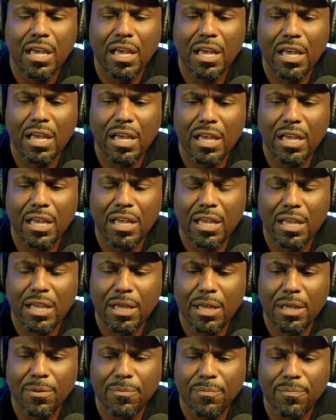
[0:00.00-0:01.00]

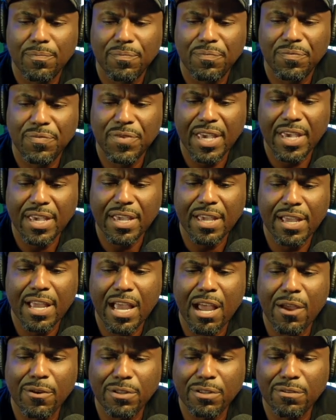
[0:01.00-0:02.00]
uh, take a
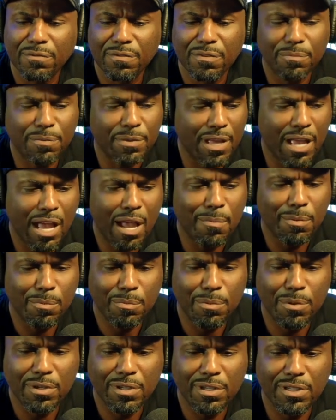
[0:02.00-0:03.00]
character from the
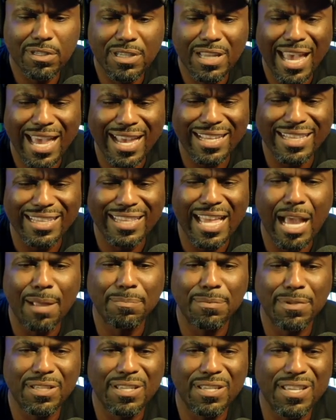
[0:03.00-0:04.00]
comic books and
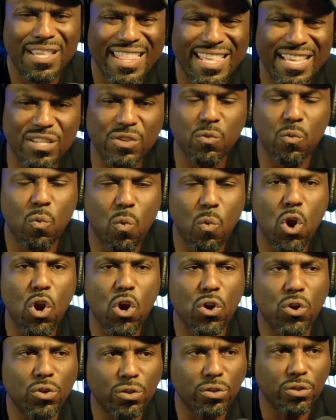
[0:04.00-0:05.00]
adapt it to this
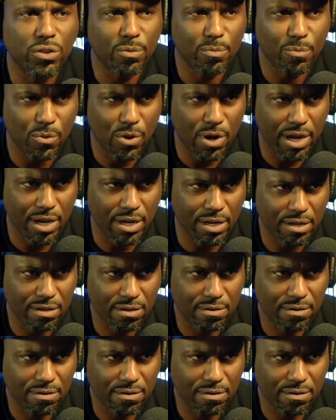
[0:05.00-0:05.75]
world. Right?